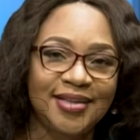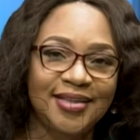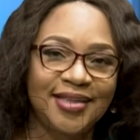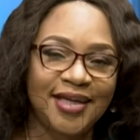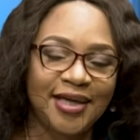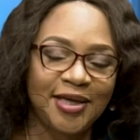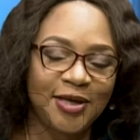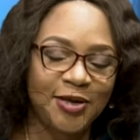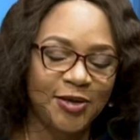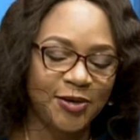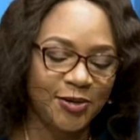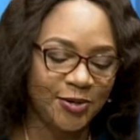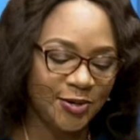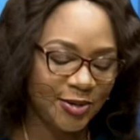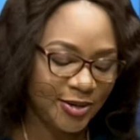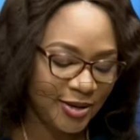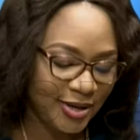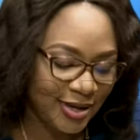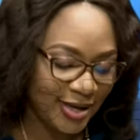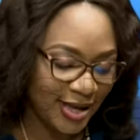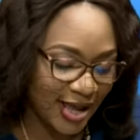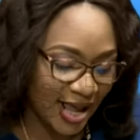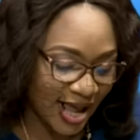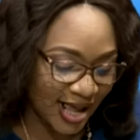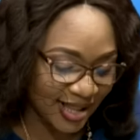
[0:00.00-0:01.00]
Thank you,
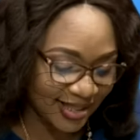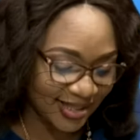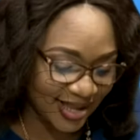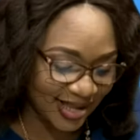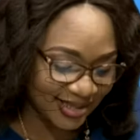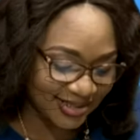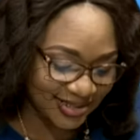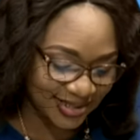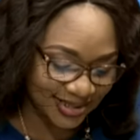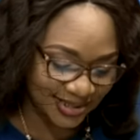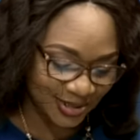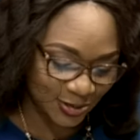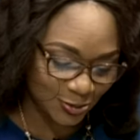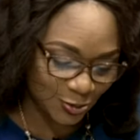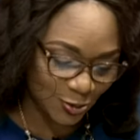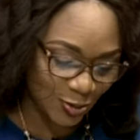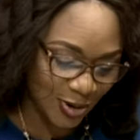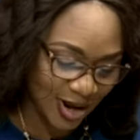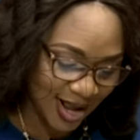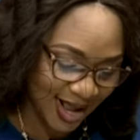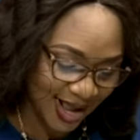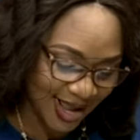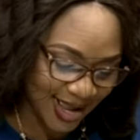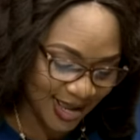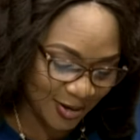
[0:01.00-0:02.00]
and that is
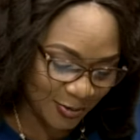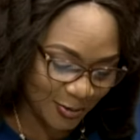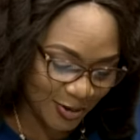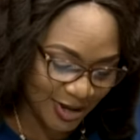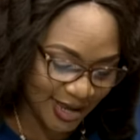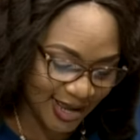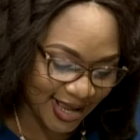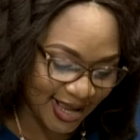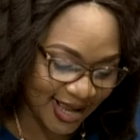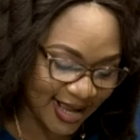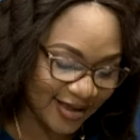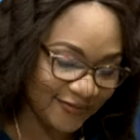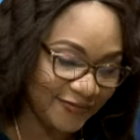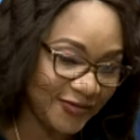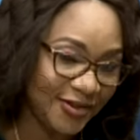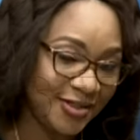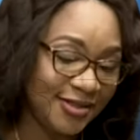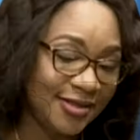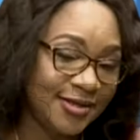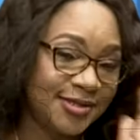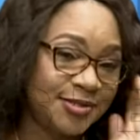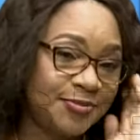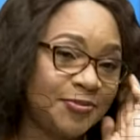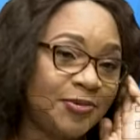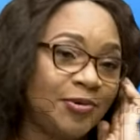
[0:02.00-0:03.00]
why we are having
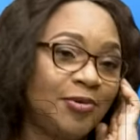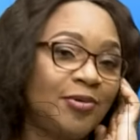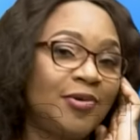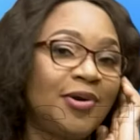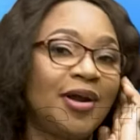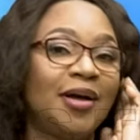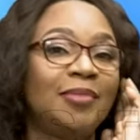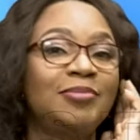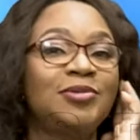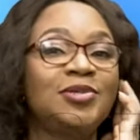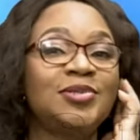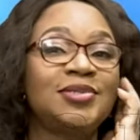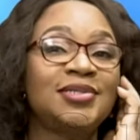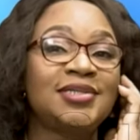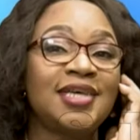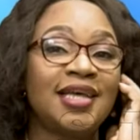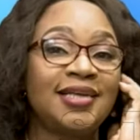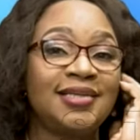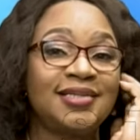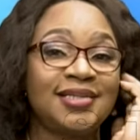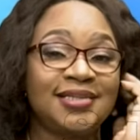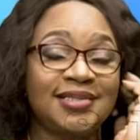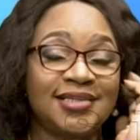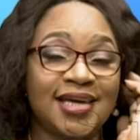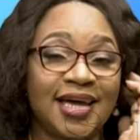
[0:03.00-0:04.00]
this program to
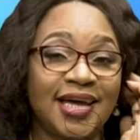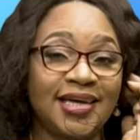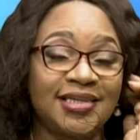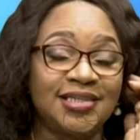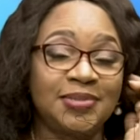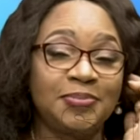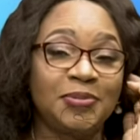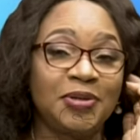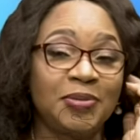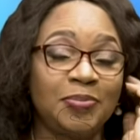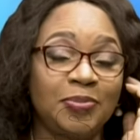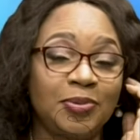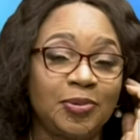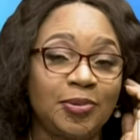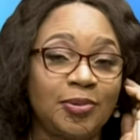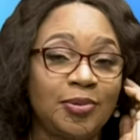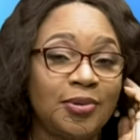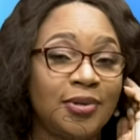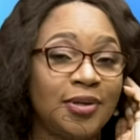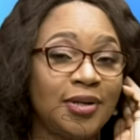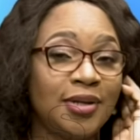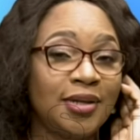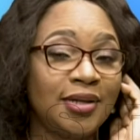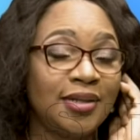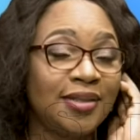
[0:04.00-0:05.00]
sensitize
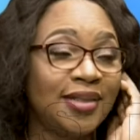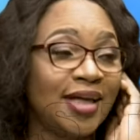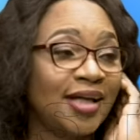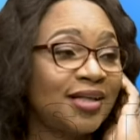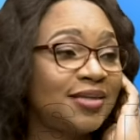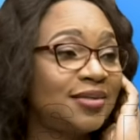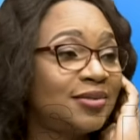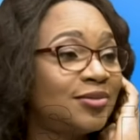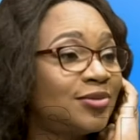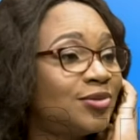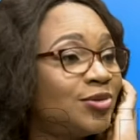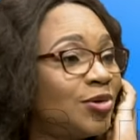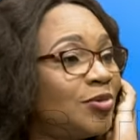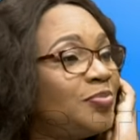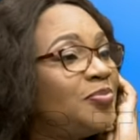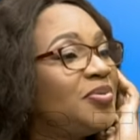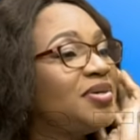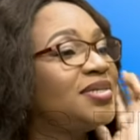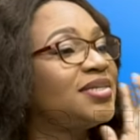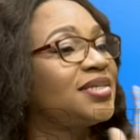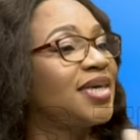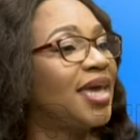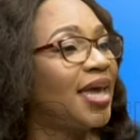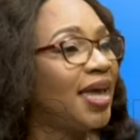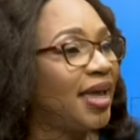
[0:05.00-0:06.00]
people that don't
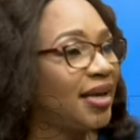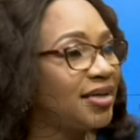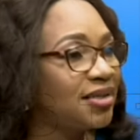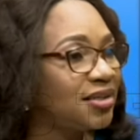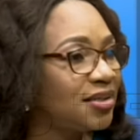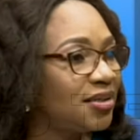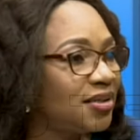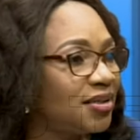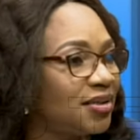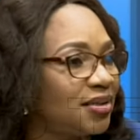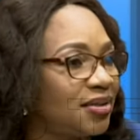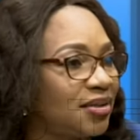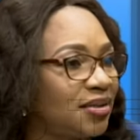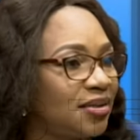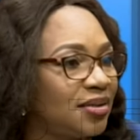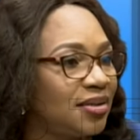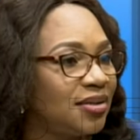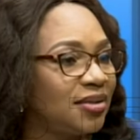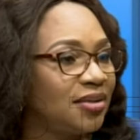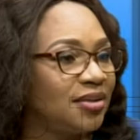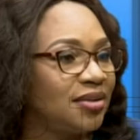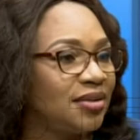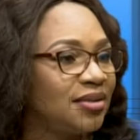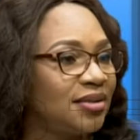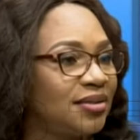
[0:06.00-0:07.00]
be scared.
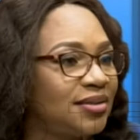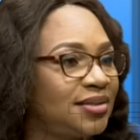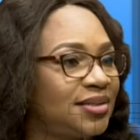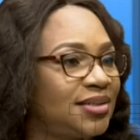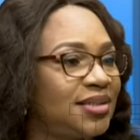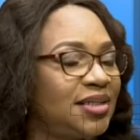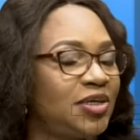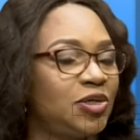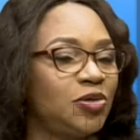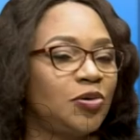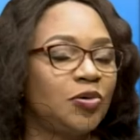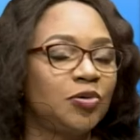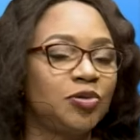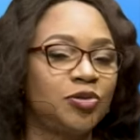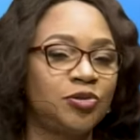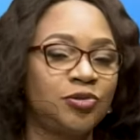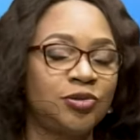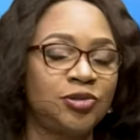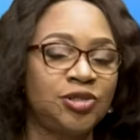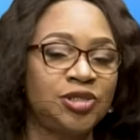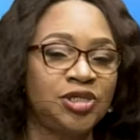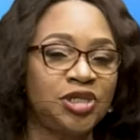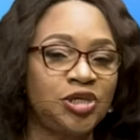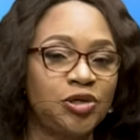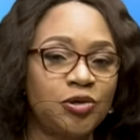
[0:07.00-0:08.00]
See your
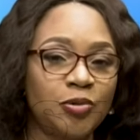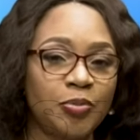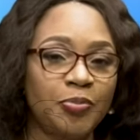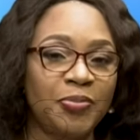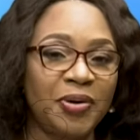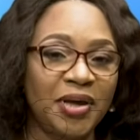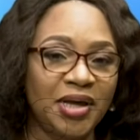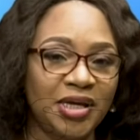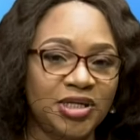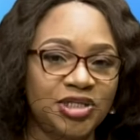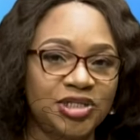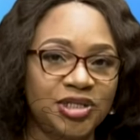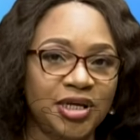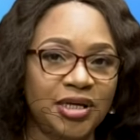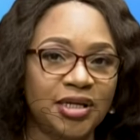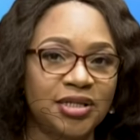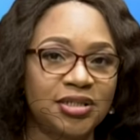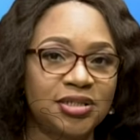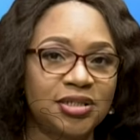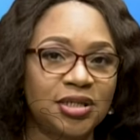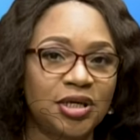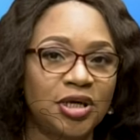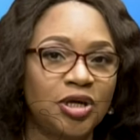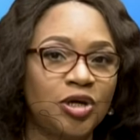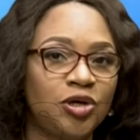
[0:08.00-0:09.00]
see your
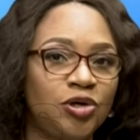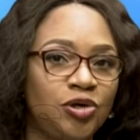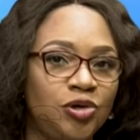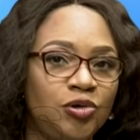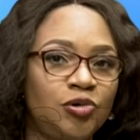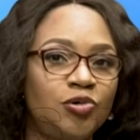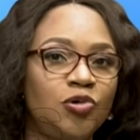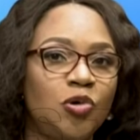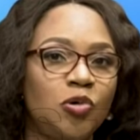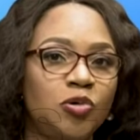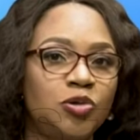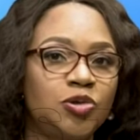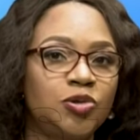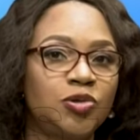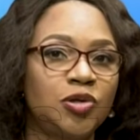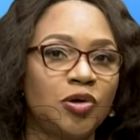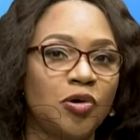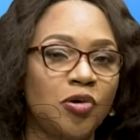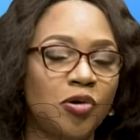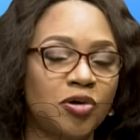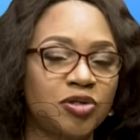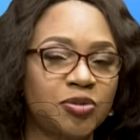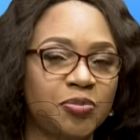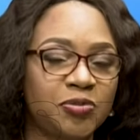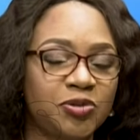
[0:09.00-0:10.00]
patients. You go to the
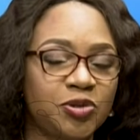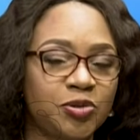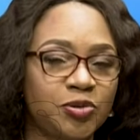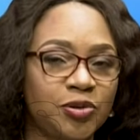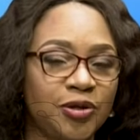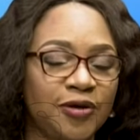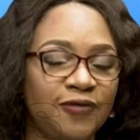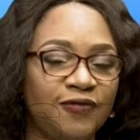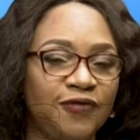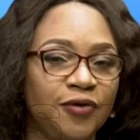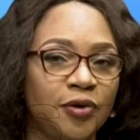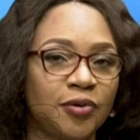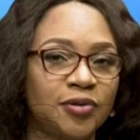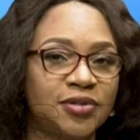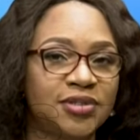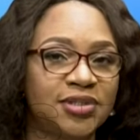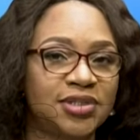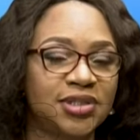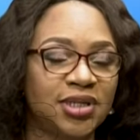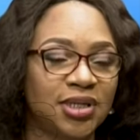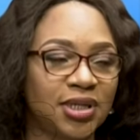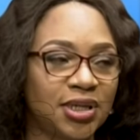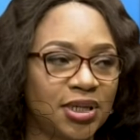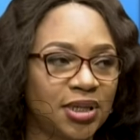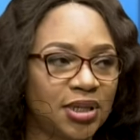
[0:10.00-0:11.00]
hospital if you're
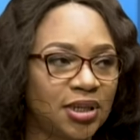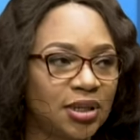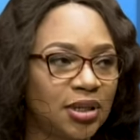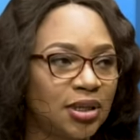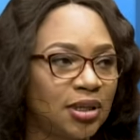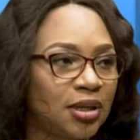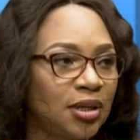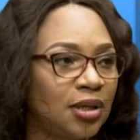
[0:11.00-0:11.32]
sick.